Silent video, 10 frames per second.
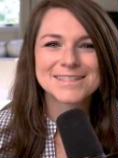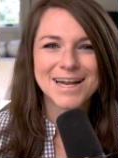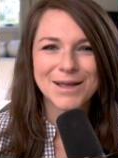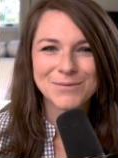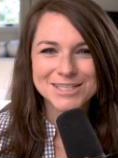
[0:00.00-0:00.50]

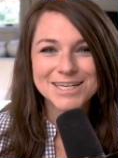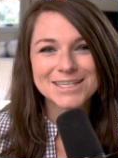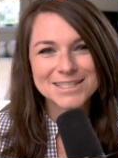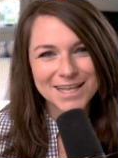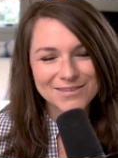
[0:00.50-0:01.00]
Today I'm going to share
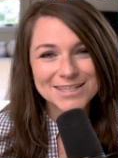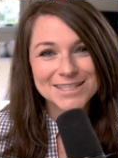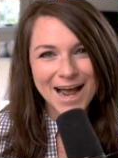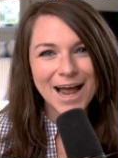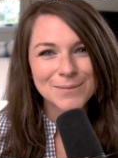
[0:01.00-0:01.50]
seven
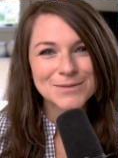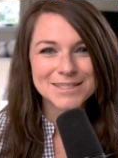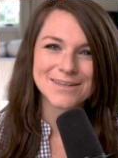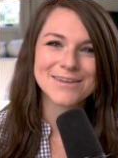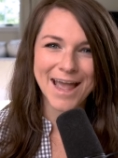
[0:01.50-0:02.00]

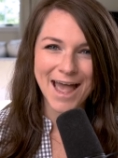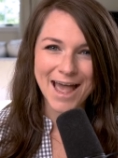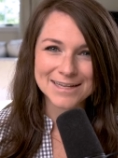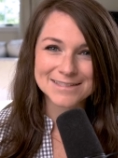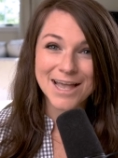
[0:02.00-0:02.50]
time-saving
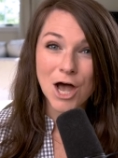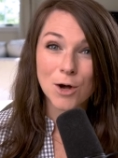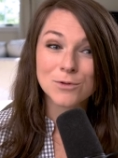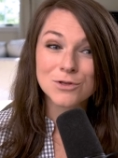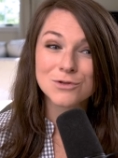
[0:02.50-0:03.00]
hacks to
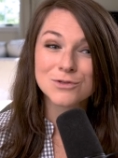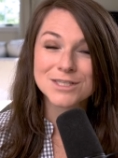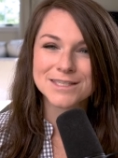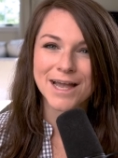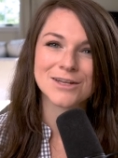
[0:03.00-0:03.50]
help you
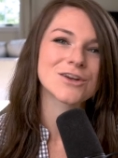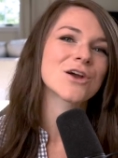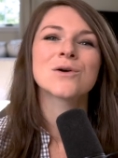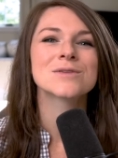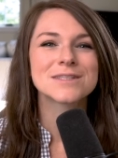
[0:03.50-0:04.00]
design your
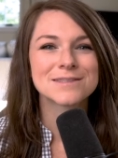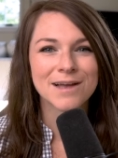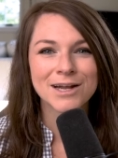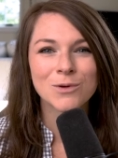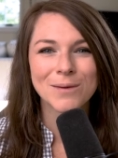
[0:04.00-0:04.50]
own
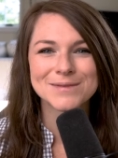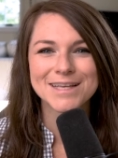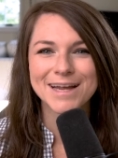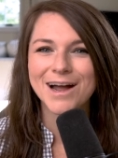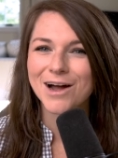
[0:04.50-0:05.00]
stunning
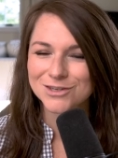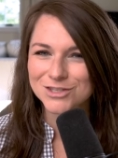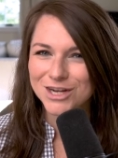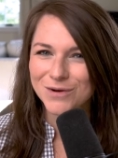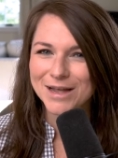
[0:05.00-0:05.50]
website on
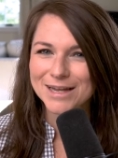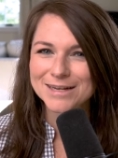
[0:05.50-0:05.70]
Showit